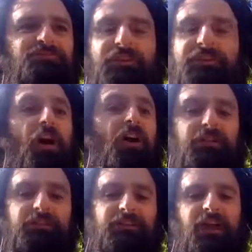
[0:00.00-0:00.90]
the
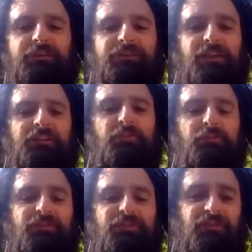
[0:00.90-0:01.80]
songs, and I was a klezmer
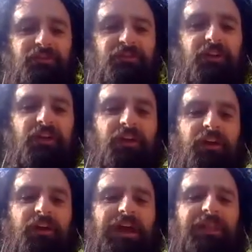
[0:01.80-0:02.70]
musician,
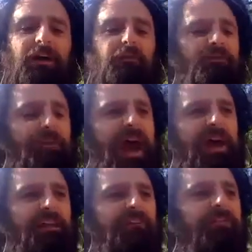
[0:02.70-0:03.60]
and that was back
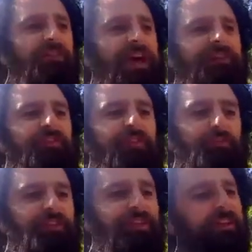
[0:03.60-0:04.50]
in
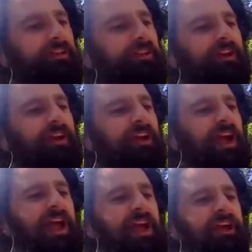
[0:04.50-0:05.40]
2003.
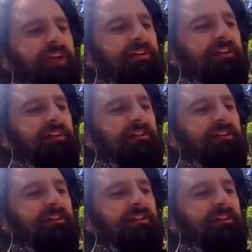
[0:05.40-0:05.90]
And